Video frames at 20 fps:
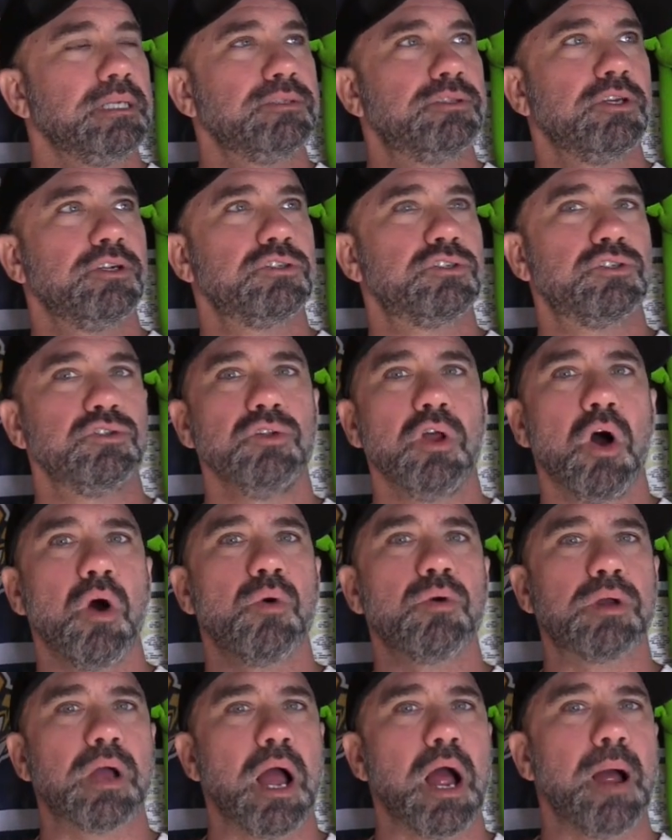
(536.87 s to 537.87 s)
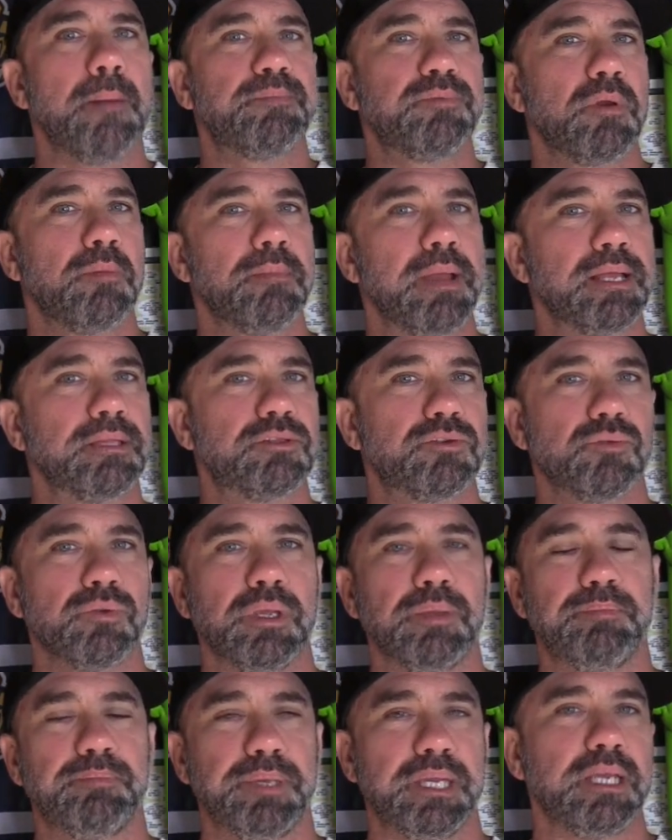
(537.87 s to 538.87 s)
there's no
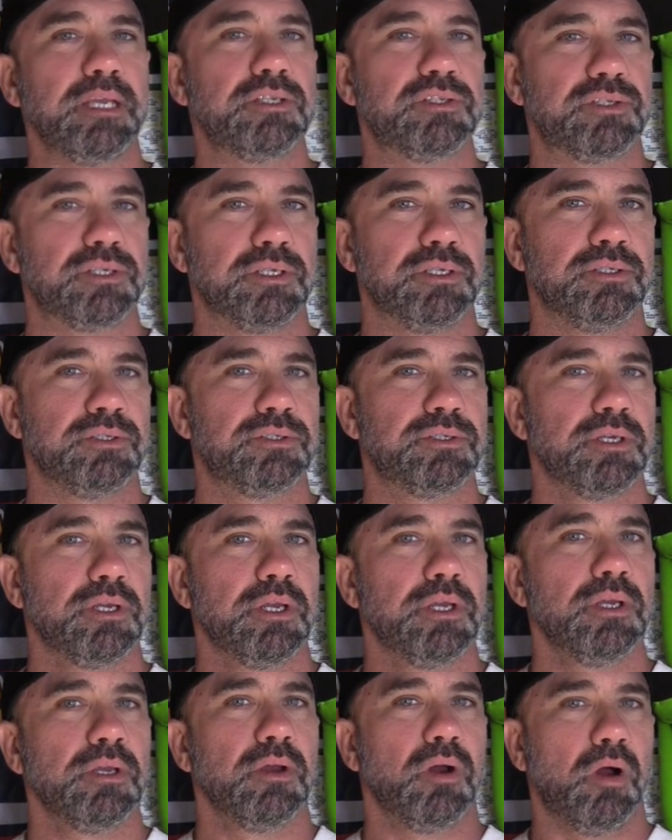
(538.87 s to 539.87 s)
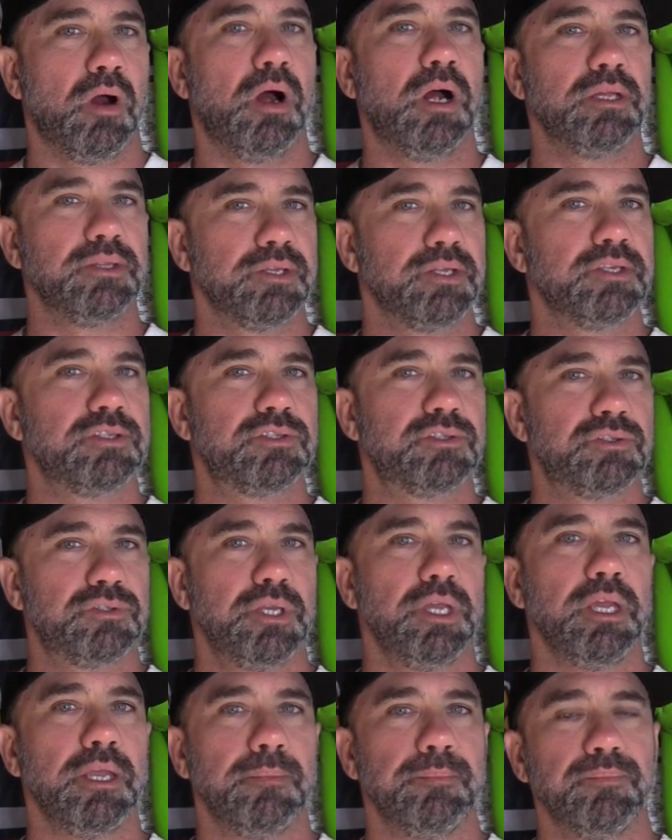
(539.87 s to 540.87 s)
complementary pieces on this
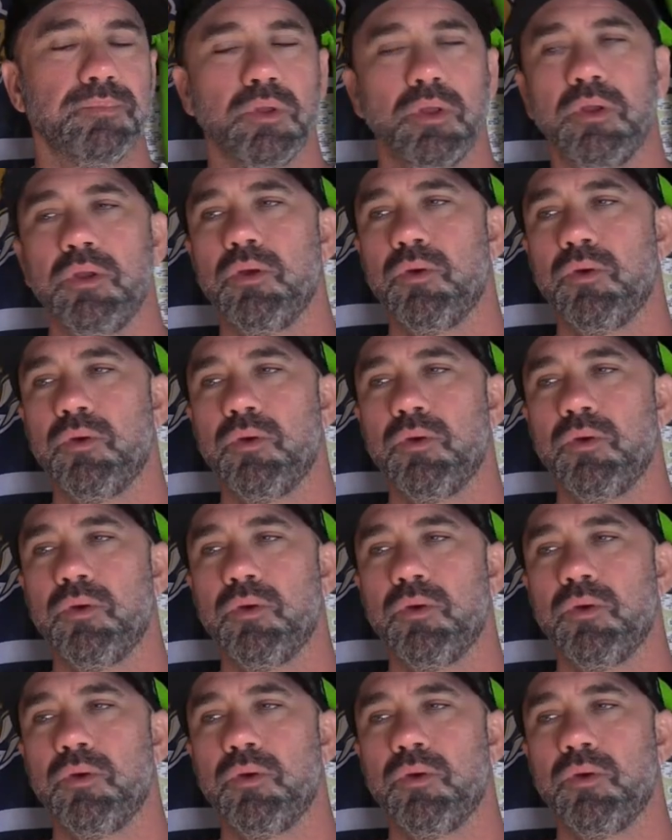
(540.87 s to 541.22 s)
team.